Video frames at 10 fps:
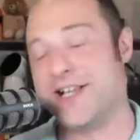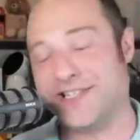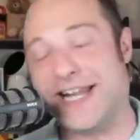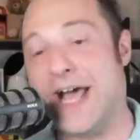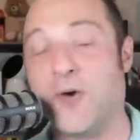
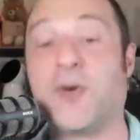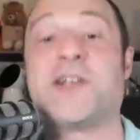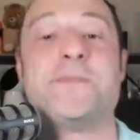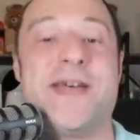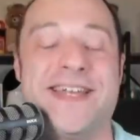That's not how it
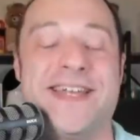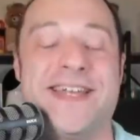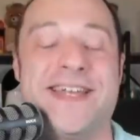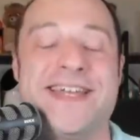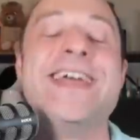works, but
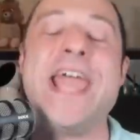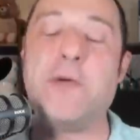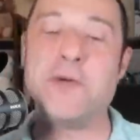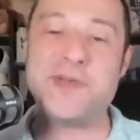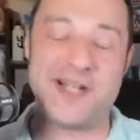it would be in
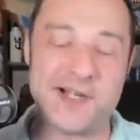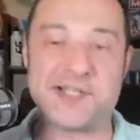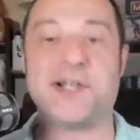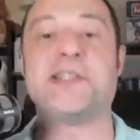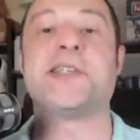all
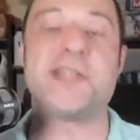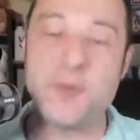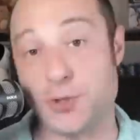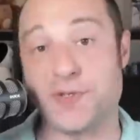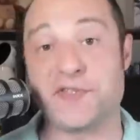seriousness, it would be a
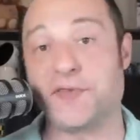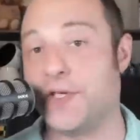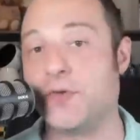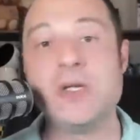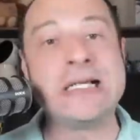great choice for
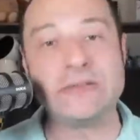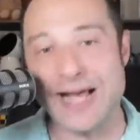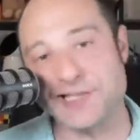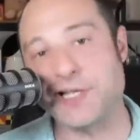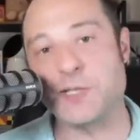you.
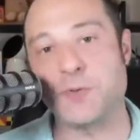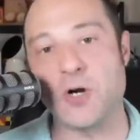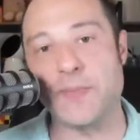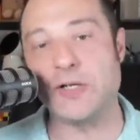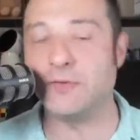Lots of kids
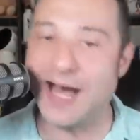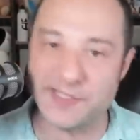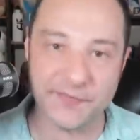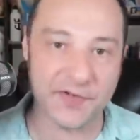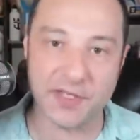programming,
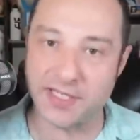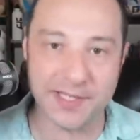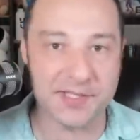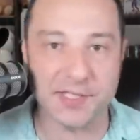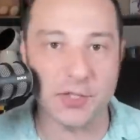lots for the
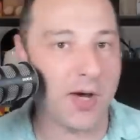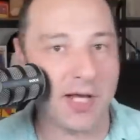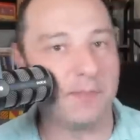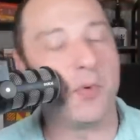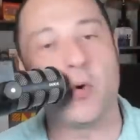kids to do
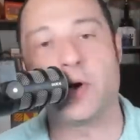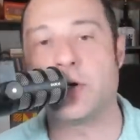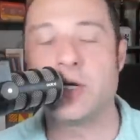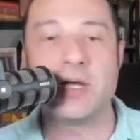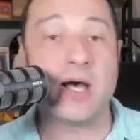on
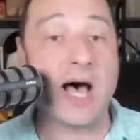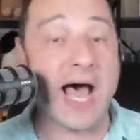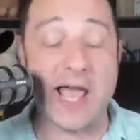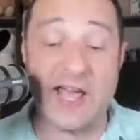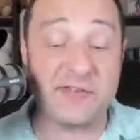board.
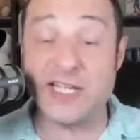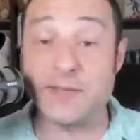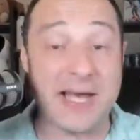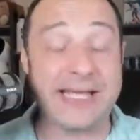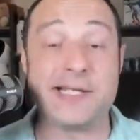I, I've
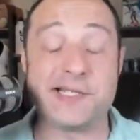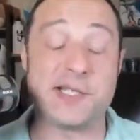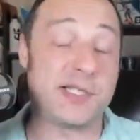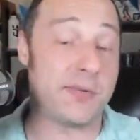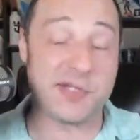taken my kids
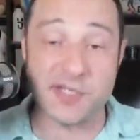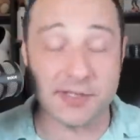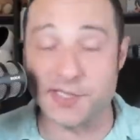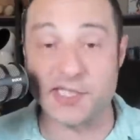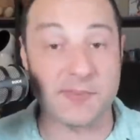since they were as
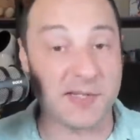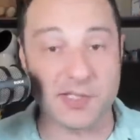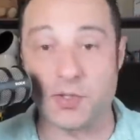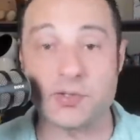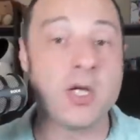young as six months
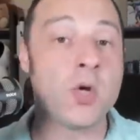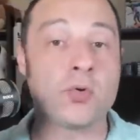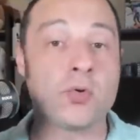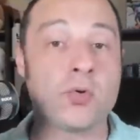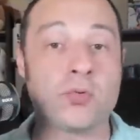old
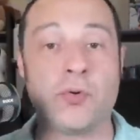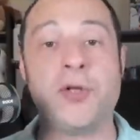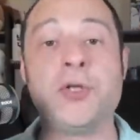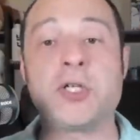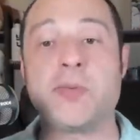Royal
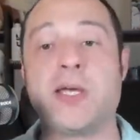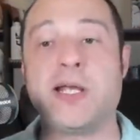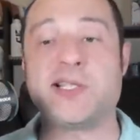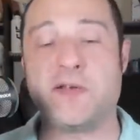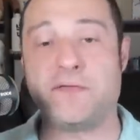Caribbean is a
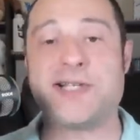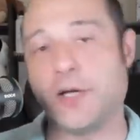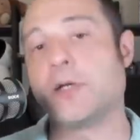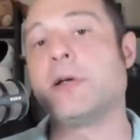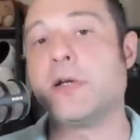vastly
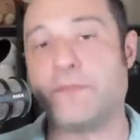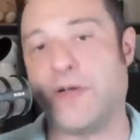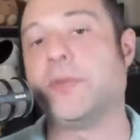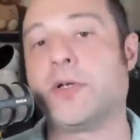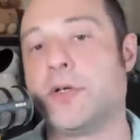underrated
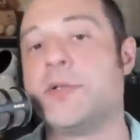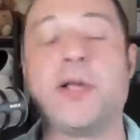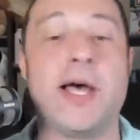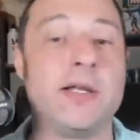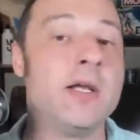family cruise
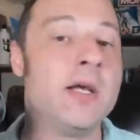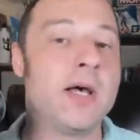line.